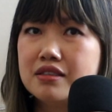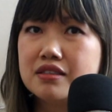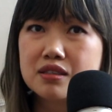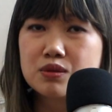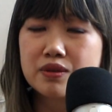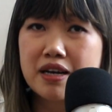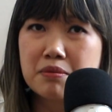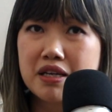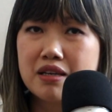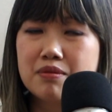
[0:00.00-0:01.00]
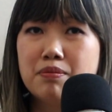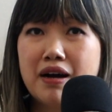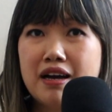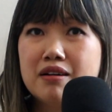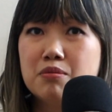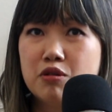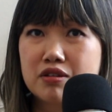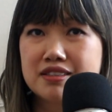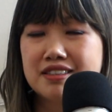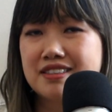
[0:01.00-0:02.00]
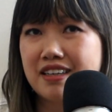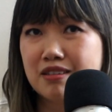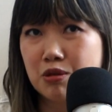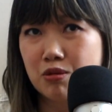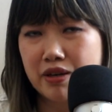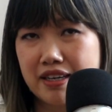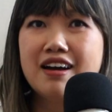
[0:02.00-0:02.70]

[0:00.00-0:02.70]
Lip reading: This is what I mean by a more sustainable way.